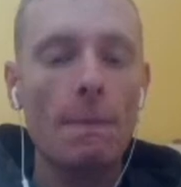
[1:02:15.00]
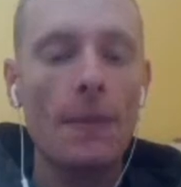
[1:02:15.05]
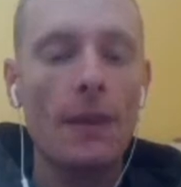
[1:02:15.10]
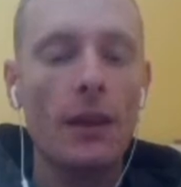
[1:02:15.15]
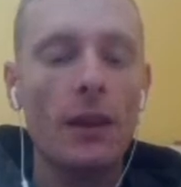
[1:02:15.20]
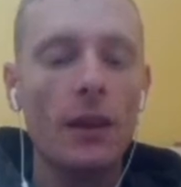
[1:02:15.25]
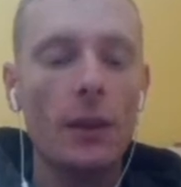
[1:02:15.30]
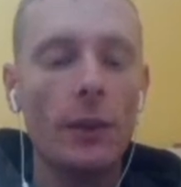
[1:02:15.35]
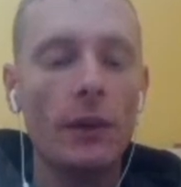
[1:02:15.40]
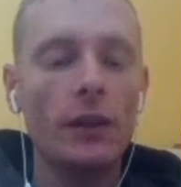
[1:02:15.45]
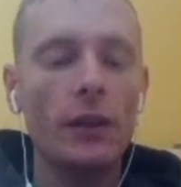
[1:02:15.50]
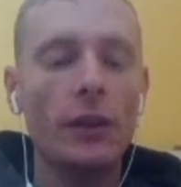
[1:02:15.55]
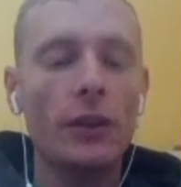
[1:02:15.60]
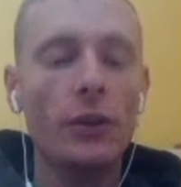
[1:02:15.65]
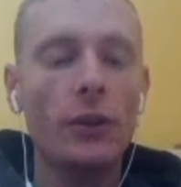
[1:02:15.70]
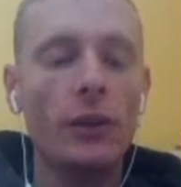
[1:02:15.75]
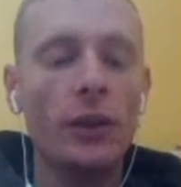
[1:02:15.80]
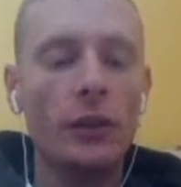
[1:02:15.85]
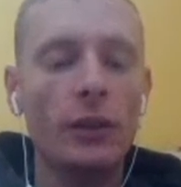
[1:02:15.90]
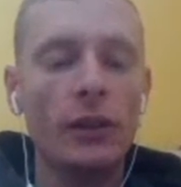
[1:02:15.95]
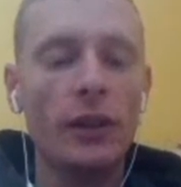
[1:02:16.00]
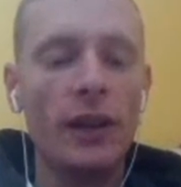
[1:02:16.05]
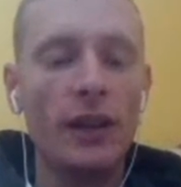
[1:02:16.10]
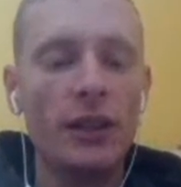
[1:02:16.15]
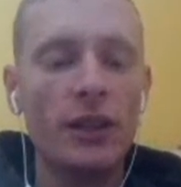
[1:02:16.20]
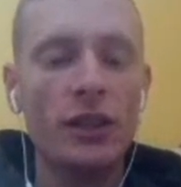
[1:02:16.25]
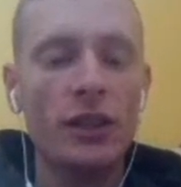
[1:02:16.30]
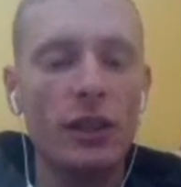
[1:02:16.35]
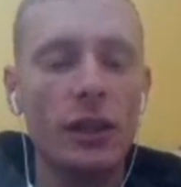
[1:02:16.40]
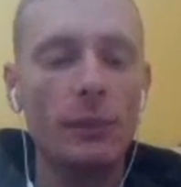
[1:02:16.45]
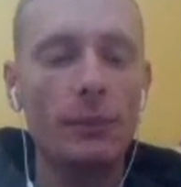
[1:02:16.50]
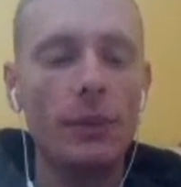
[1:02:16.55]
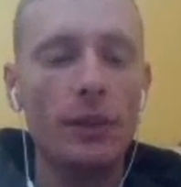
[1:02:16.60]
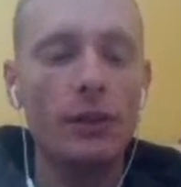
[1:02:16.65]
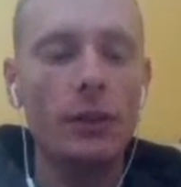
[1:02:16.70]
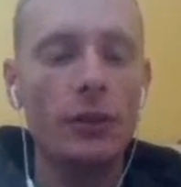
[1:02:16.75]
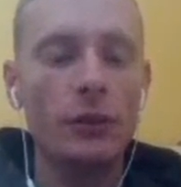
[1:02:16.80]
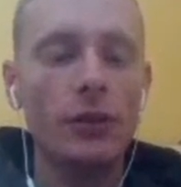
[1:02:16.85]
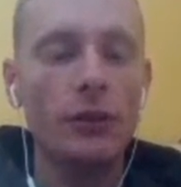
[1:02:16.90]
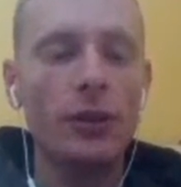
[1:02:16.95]
Here we're going to do another ledge clip
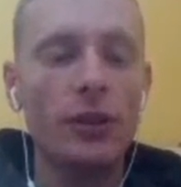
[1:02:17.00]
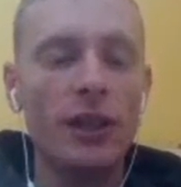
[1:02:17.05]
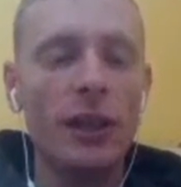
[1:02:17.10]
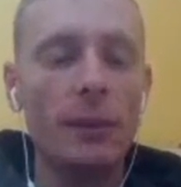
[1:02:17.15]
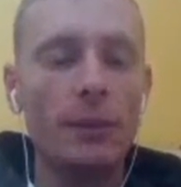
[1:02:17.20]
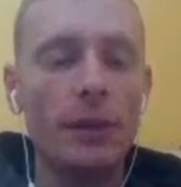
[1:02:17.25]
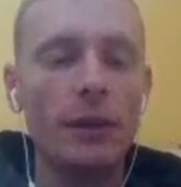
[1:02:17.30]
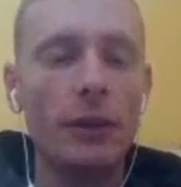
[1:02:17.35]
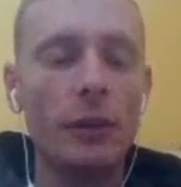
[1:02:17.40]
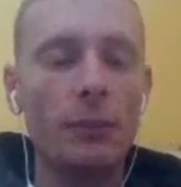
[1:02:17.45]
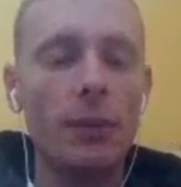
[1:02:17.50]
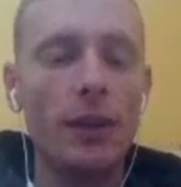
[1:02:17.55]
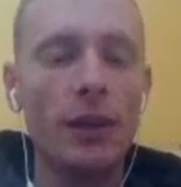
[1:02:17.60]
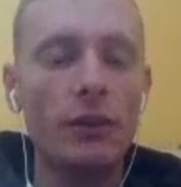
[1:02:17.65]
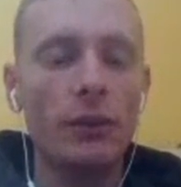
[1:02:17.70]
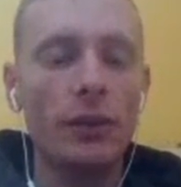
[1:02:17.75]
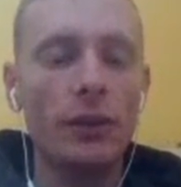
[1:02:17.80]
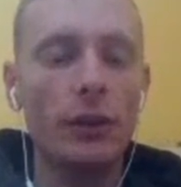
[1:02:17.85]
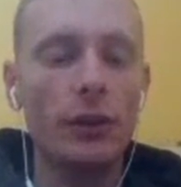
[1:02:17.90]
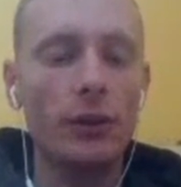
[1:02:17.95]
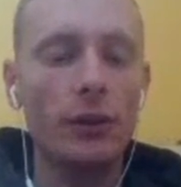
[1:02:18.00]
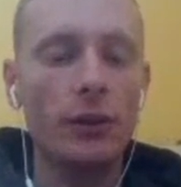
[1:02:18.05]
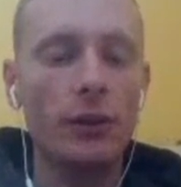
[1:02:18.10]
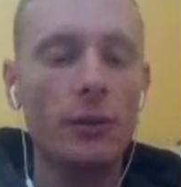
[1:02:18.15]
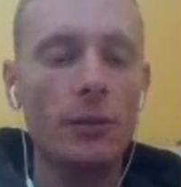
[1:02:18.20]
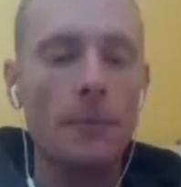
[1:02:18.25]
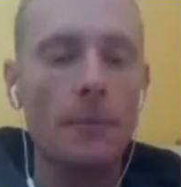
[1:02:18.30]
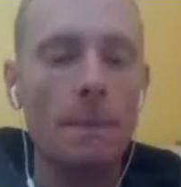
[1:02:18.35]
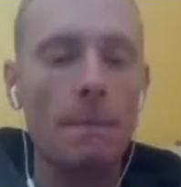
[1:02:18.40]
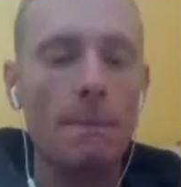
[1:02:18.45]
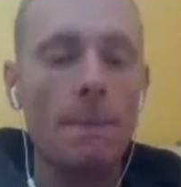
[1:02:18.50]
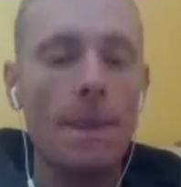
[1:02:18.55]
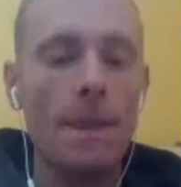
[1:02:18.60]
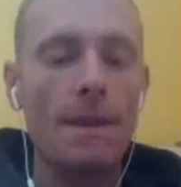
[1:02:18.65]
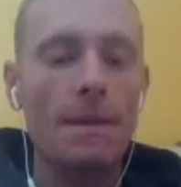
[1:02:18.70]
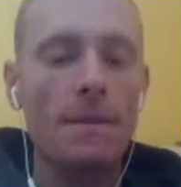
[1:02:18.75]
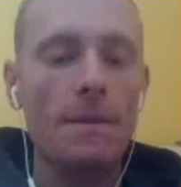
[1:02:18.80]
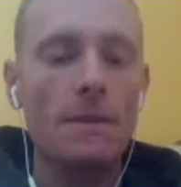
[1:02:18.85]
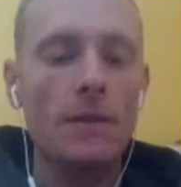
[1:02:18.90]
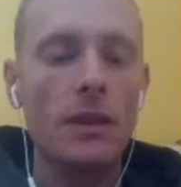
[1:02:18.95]
to skip a little puzzle here.
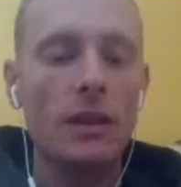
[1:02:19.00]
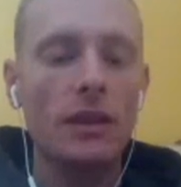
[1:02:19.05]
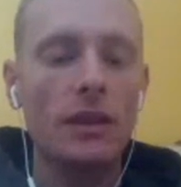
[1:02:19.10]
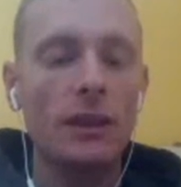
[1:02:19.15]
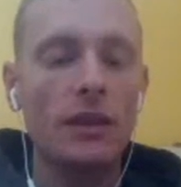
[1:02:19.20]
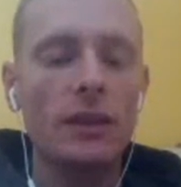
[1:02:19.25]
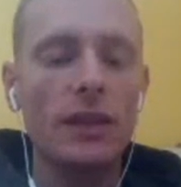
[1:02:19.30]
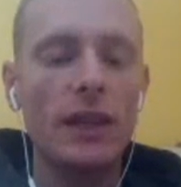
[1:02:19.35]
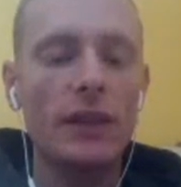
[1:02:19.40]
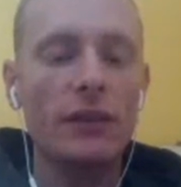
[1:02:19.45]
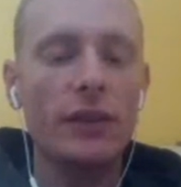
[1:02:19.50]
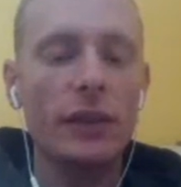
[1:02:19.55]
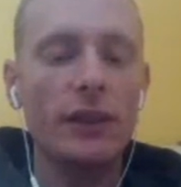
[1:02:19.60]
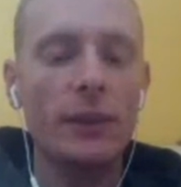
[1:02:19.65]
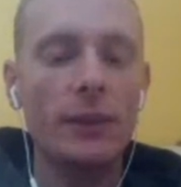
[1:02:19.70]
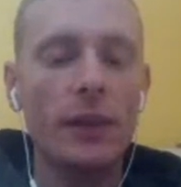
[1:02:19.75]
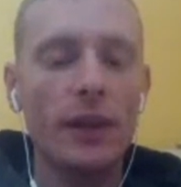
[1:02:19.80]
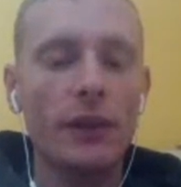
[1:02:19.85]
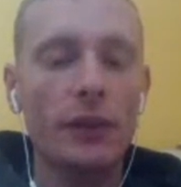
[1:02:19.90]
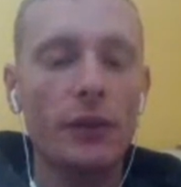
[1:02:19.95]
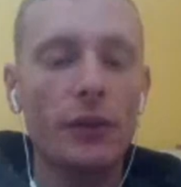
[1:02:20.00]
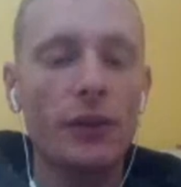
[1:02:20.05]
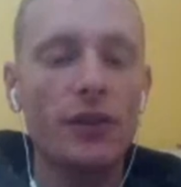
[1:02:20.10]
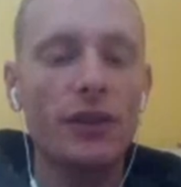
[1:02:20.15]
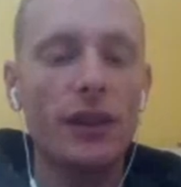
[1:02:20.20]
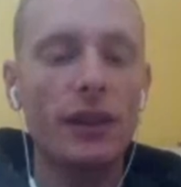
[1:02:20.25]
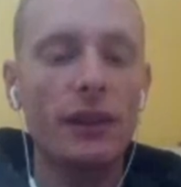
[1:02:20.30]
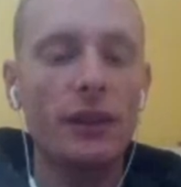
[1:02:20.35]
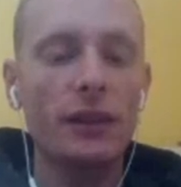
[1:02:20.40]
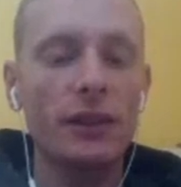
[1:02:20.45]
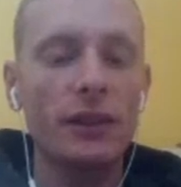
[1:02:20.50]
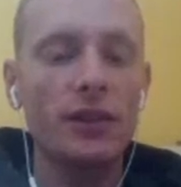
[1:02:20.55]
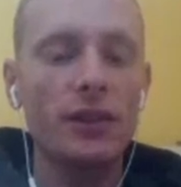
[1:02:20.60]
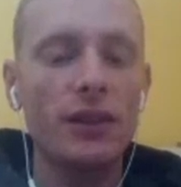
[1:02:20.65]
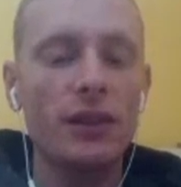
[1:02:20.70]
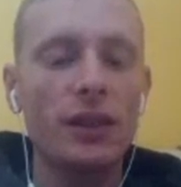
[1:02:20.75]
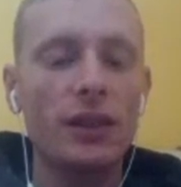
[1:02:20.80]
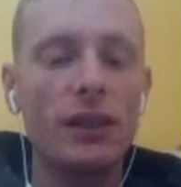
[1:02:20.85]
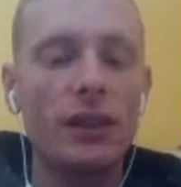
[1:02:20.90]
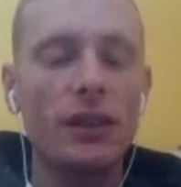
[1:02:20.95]
And this saves like something like 30 seconds.
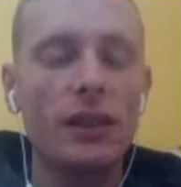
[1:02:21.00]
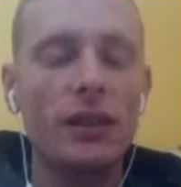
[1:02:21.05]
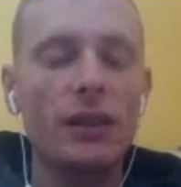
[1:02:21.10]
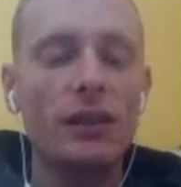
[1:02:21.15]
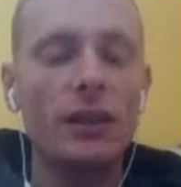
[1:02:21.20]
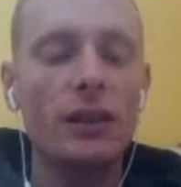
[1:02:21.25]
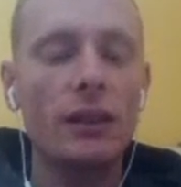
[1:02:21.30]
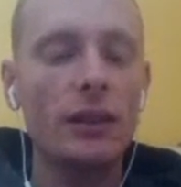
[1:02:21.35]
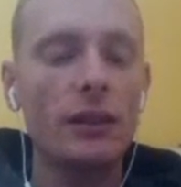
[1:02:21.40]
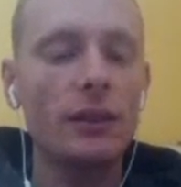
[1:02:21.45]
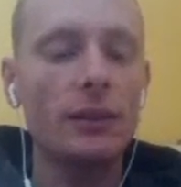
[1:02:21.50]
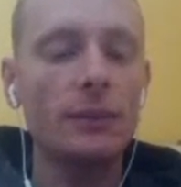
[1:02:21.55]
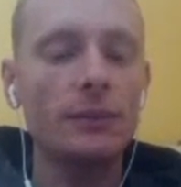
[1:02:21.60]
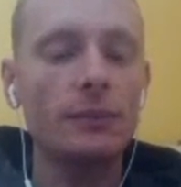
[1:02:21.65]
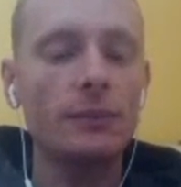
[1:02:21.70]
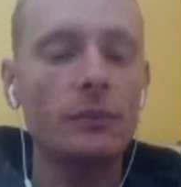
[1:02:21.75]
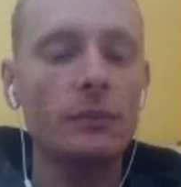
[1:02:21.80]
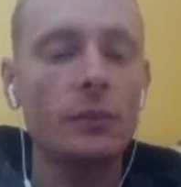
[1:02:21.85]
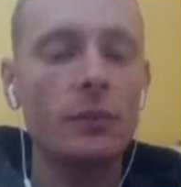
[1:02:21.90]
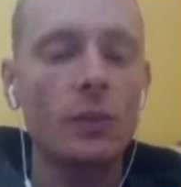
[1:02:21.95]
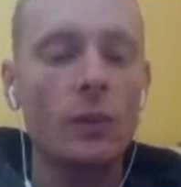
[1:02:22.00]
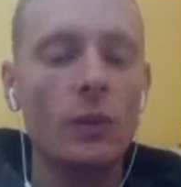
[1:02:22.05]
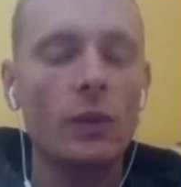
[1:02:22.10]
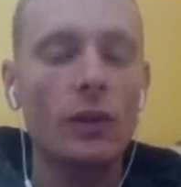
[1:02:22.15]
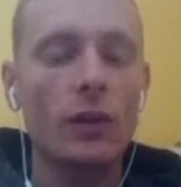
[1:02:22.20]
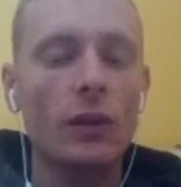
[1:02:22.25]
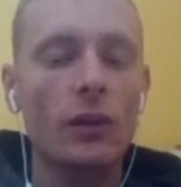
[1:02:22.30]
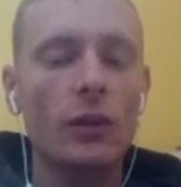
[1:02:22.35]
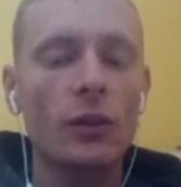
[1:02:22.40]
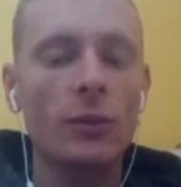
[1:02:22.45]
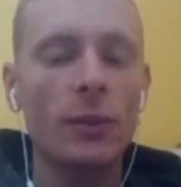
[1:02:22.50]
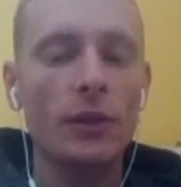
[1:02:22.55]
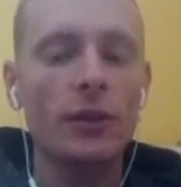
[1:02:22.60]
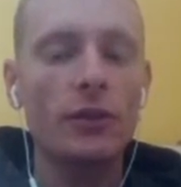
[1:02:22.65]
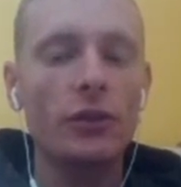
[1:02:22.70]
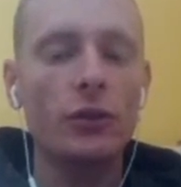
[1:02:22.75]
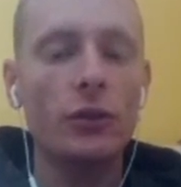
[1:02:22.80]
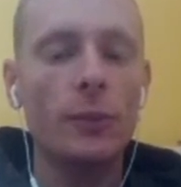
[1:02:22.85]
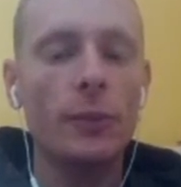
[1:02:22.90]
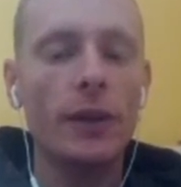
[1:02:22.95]
Um, you're supposed to
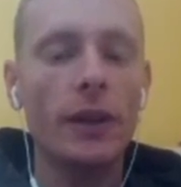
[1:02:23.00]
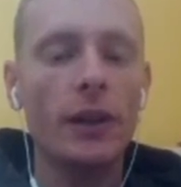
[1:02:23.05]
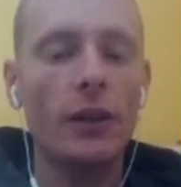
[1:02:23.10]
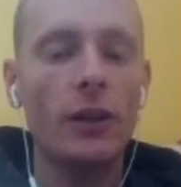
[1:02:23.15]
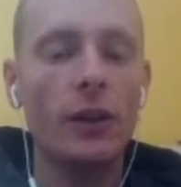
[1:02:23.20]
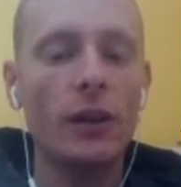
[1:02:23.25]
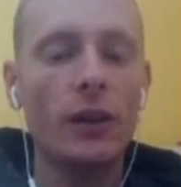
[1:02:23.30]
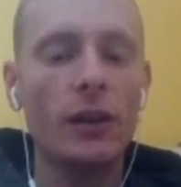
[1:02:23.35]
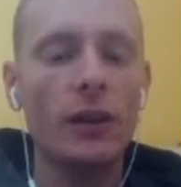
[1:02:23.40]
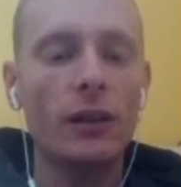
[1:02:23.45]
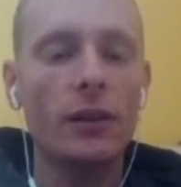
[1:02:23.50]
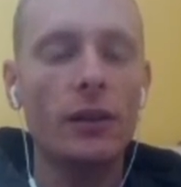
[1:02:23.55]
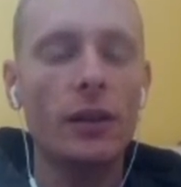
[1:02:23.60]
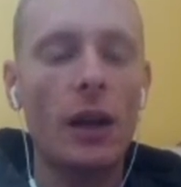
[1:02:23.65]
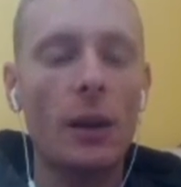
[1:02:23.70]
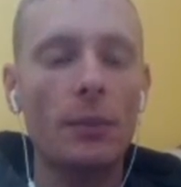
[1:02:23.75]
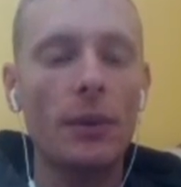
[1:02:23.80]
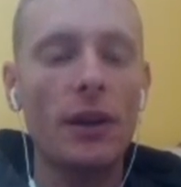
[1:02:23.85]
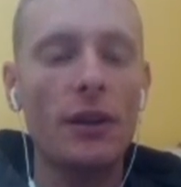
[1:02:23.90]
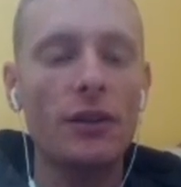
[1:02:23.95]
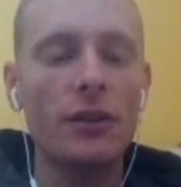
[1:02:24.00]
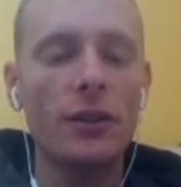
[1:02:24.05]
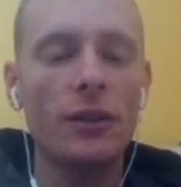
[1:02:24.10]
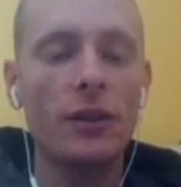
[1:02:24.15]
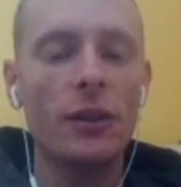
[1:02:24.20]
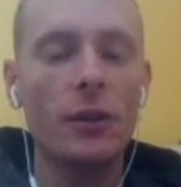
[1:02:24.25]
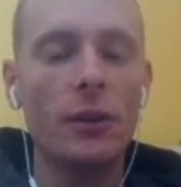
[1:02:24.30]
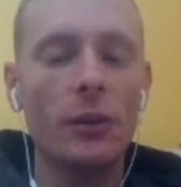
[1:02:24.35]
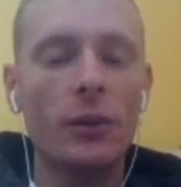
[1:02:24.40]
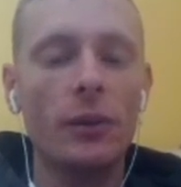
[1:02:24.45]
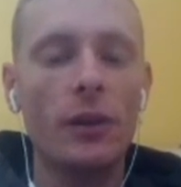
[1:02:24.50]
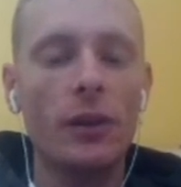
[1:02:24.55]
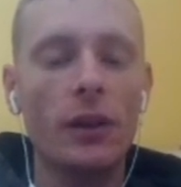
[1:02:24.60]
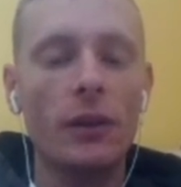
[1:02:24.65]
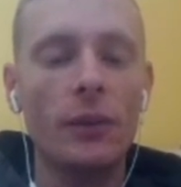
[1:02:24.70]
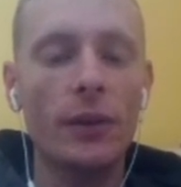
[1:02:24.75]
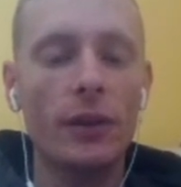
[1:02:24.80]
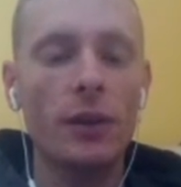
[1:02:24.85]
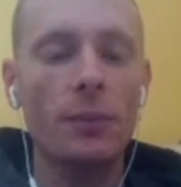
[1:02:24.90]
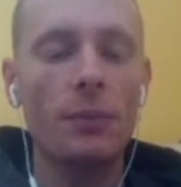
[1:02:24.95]
do a pretty long combination code
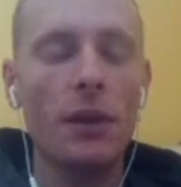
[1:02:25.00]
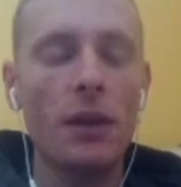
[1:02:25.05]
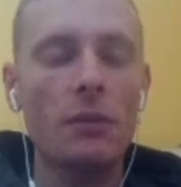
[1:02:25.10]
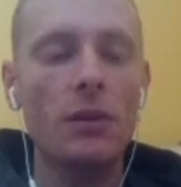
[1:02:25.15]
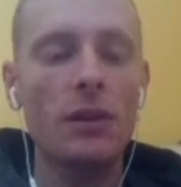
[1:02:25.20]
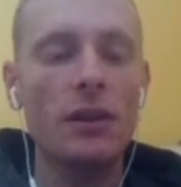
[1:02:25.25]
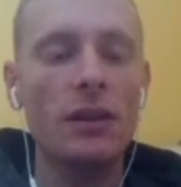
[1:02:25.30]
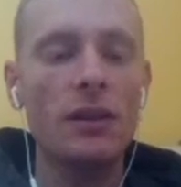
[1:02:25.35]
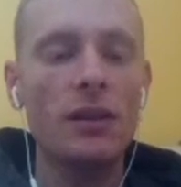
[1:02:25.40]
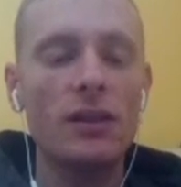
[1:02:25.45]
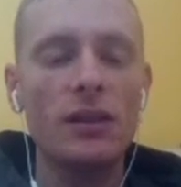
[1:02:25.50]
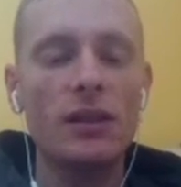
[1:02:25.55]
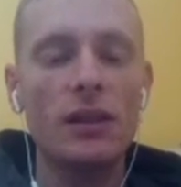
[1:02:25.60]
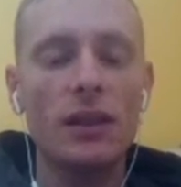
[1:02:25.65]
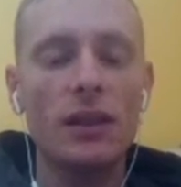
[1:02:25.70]
with the babies.